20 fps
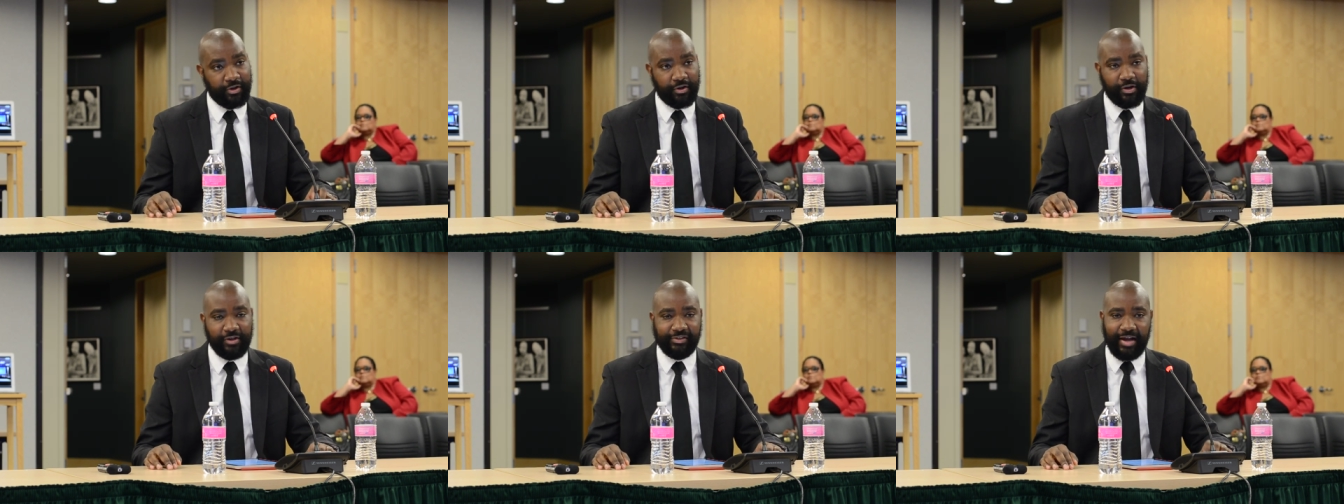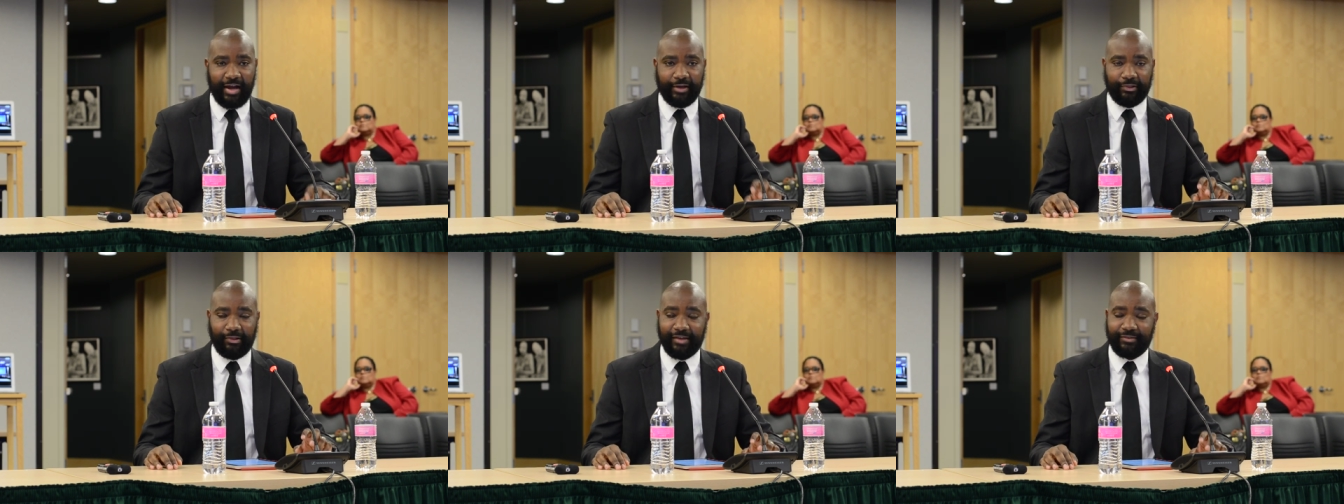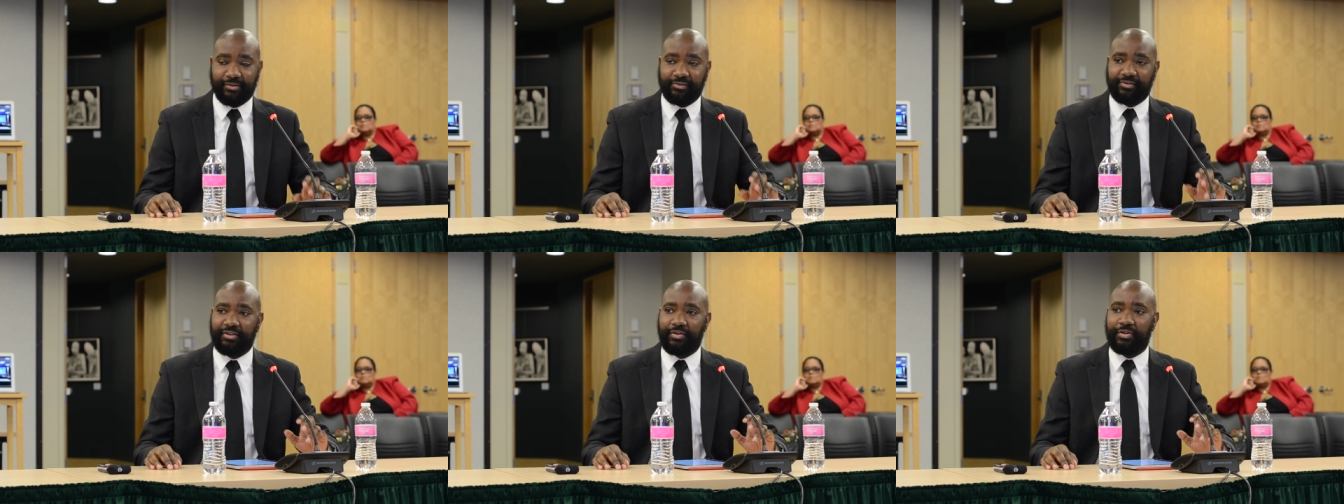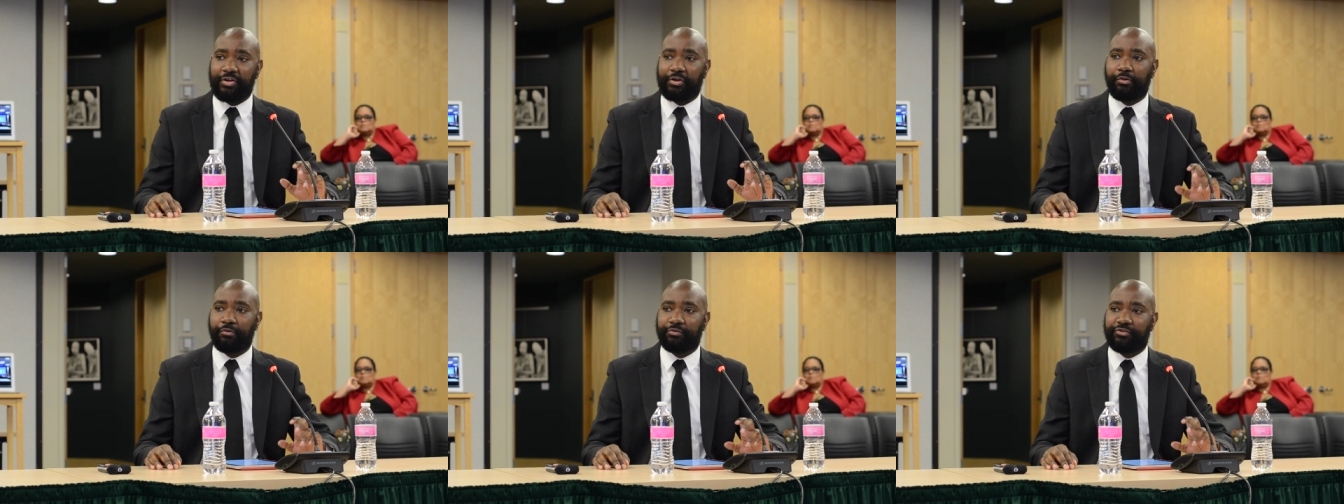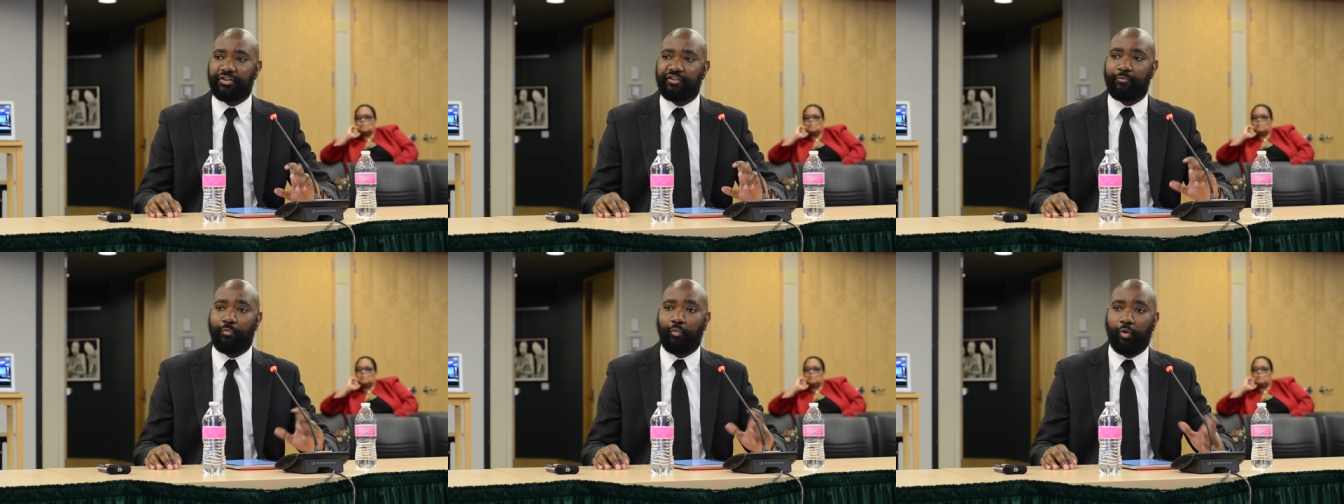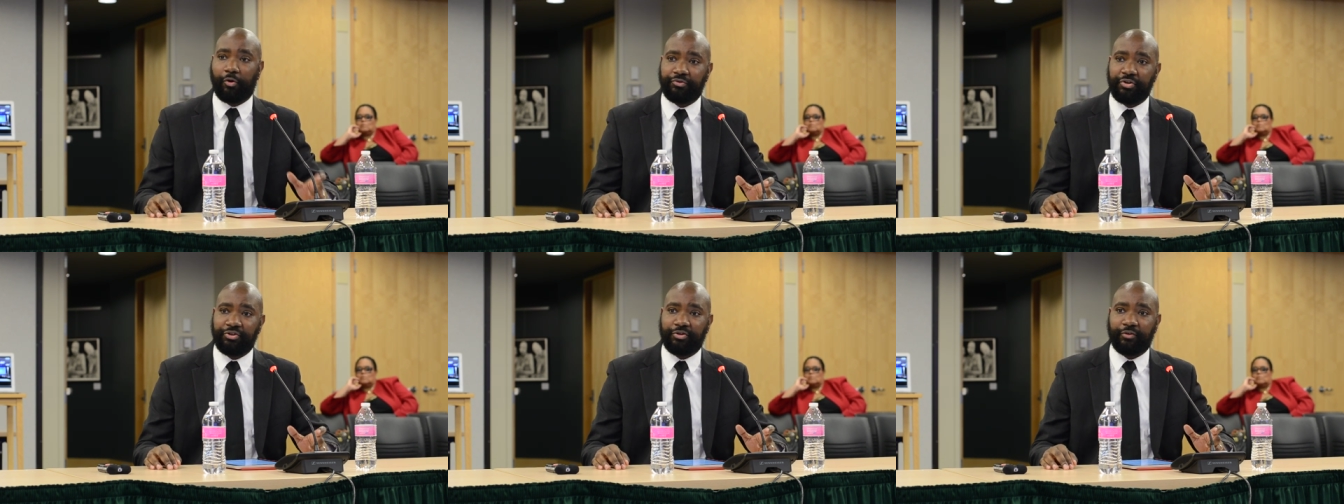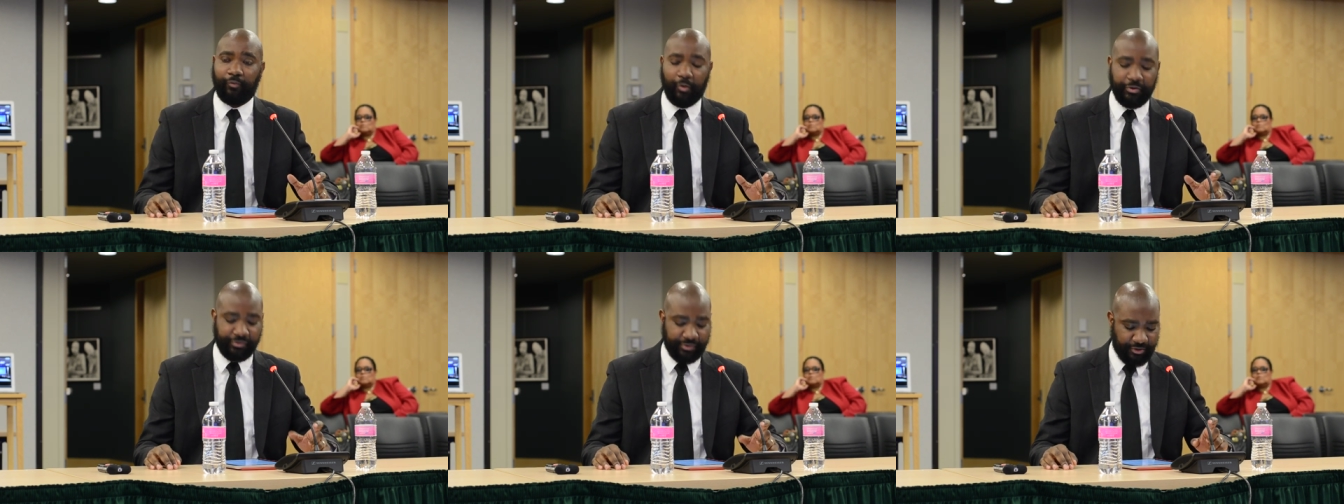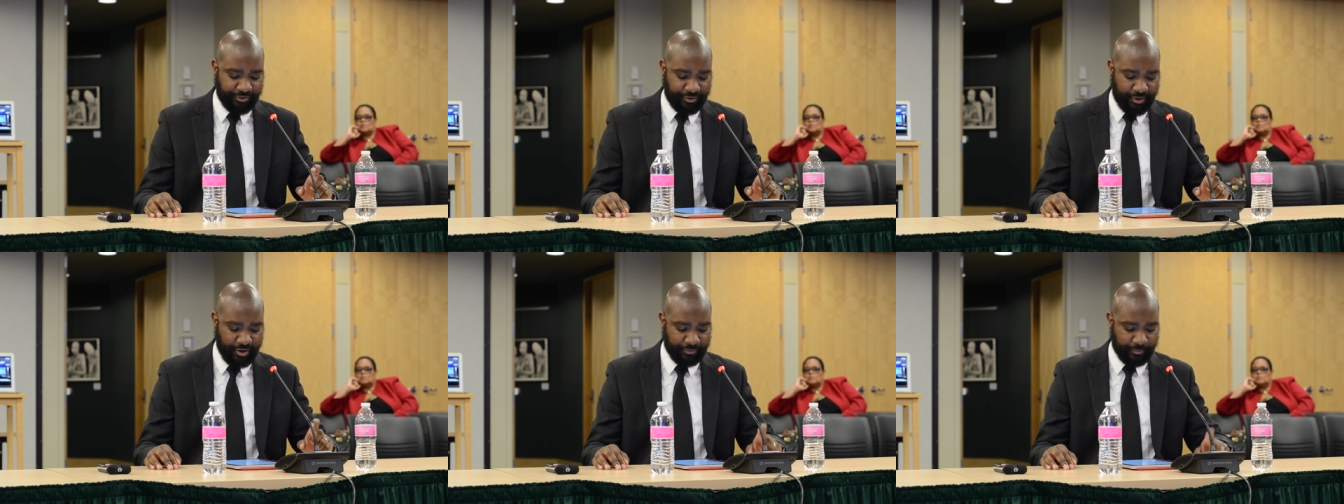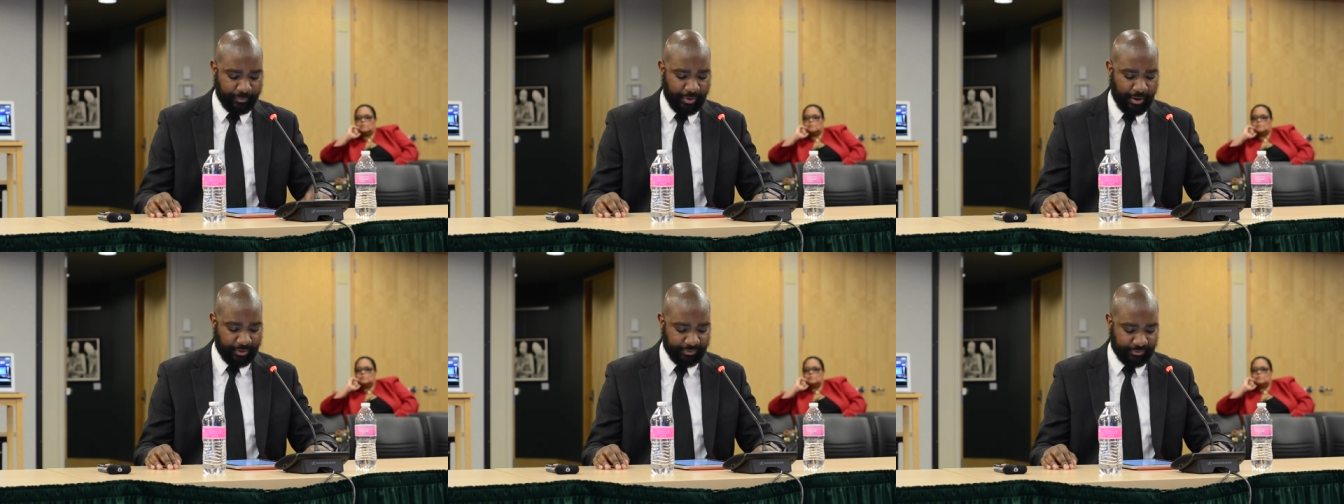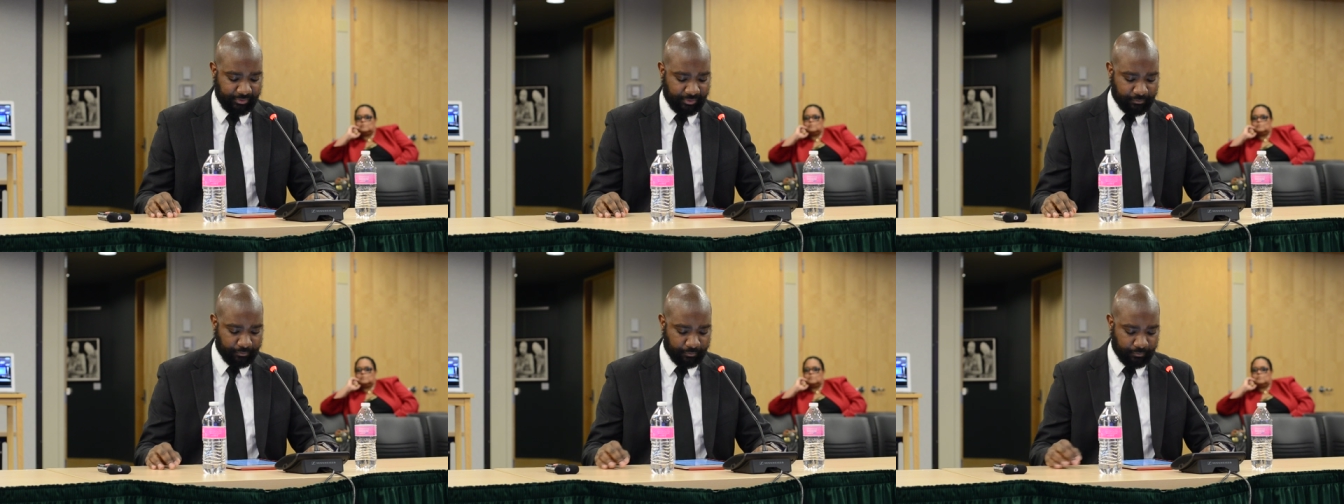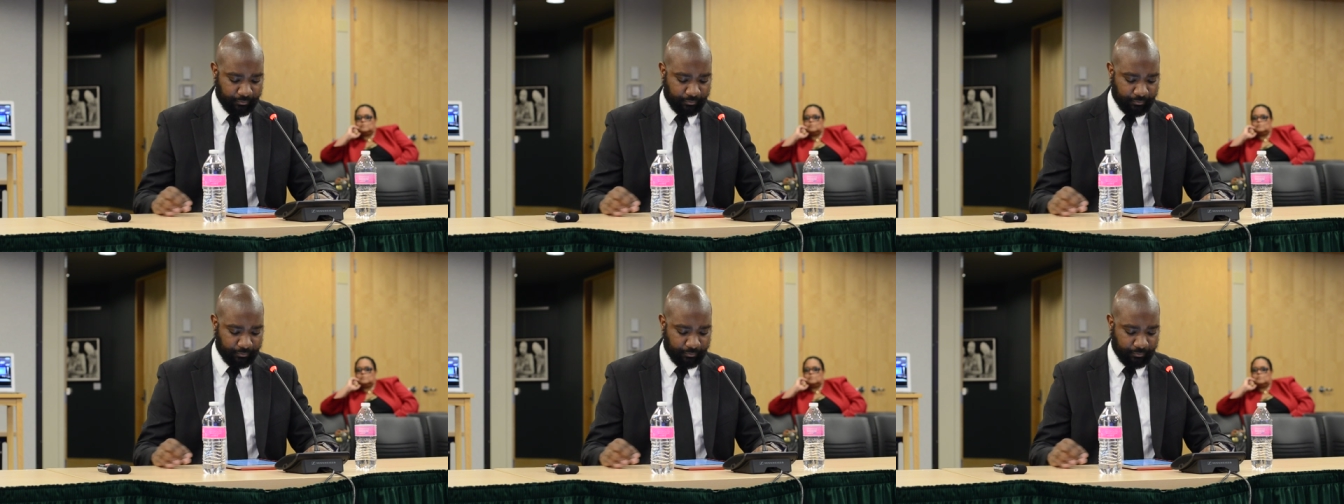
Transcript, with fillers: is I'd like to see the inclusion of more teacher voice in education policy.